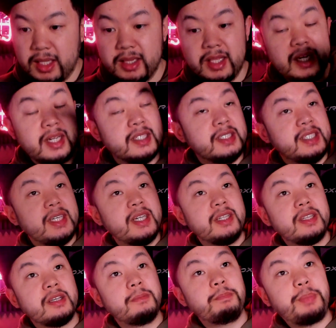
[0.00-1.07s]
And then I seeded
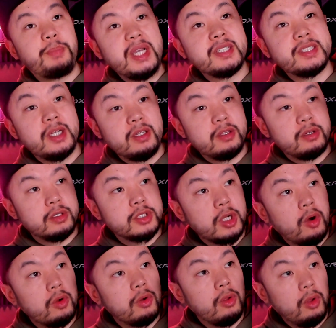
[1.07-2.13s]
them based on their
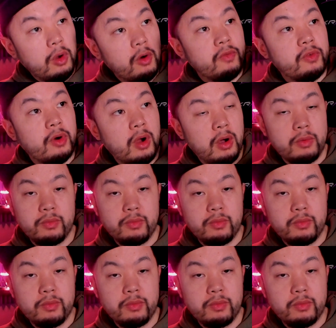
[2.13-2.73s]
total overall